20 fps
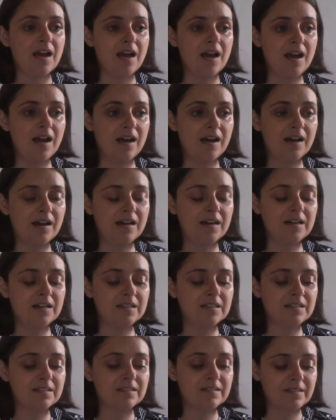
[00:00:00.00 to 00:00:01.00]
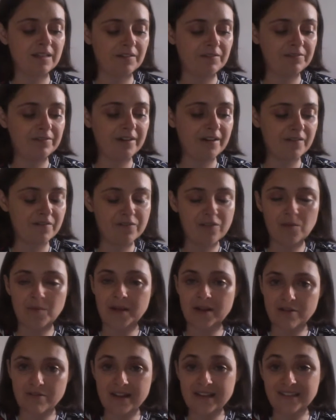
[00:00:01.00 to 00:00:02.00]
are suffering from
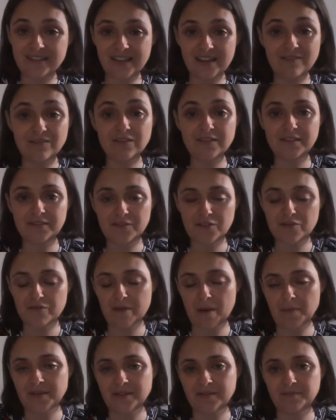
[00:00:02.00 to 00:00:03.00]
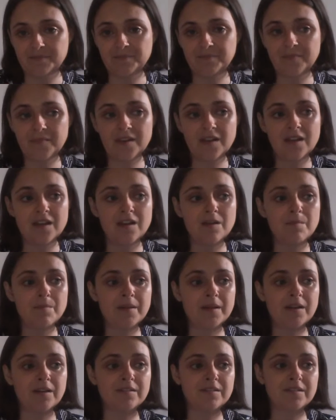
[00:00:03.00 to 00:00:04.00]
increased levels of corruption,
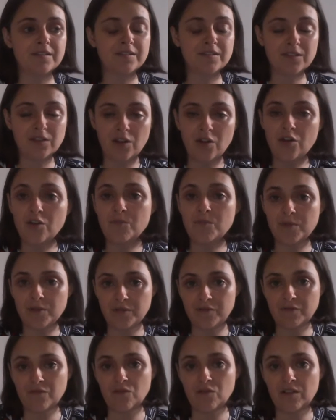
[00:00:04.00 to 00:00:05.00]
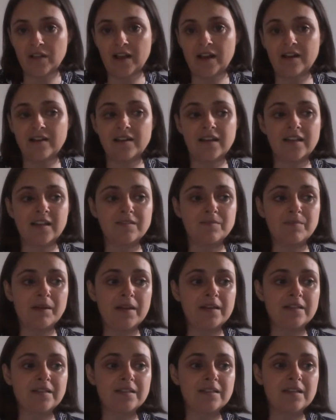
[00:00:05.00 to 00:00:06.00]
because the slow burn fallout has
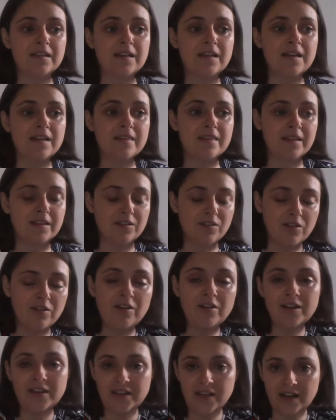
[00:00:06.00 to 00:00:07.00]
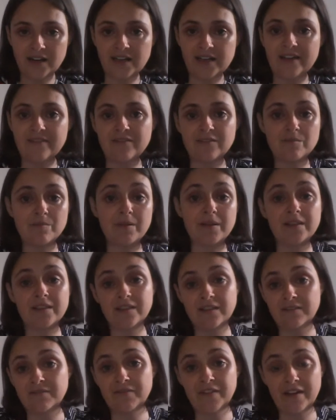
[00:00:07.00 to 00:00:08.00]
meant that not only 9/11, but
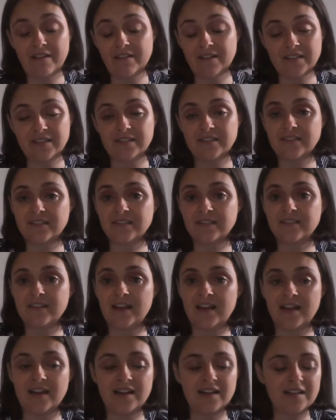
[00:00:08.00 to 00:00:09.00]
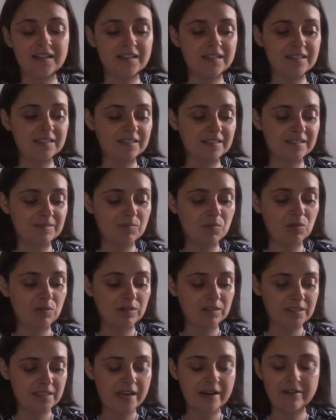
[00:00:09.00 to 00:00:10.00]
the various
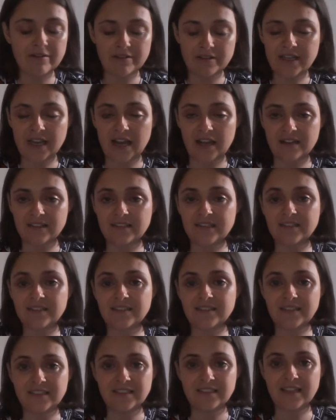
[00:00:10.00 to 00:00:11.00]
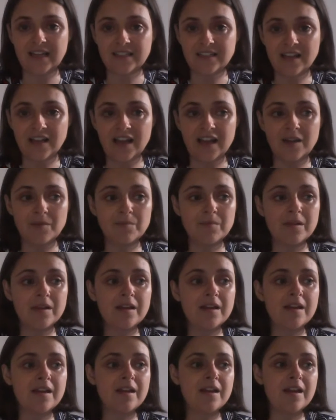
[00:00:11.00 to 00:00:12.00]
smaller terror attacks since that time
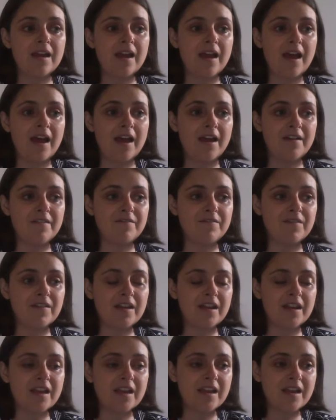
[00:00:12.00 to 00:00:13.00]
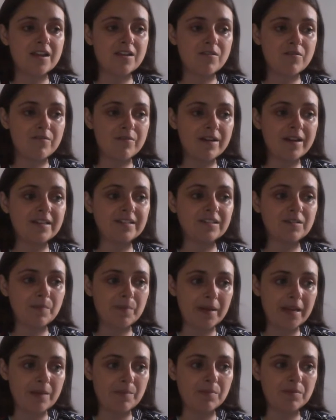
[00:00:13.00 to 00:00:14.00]
have increased
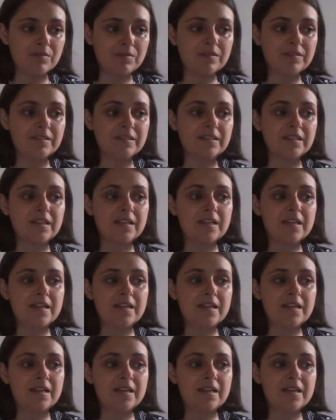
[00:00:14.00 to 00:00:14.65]
people's